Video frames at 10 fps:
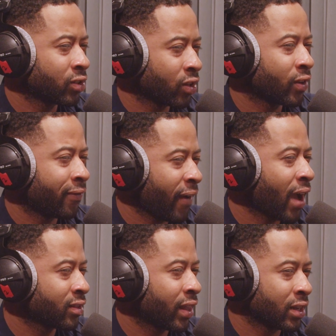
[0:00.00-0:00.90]
such a
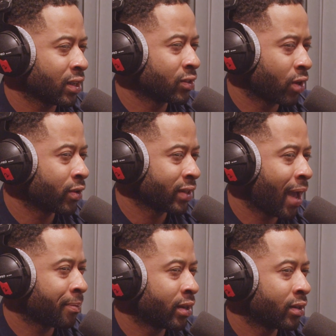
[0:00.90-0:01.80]
fact that it is going to
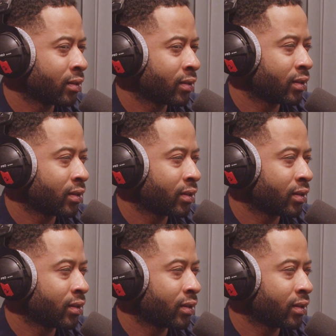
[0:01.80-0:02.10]
happen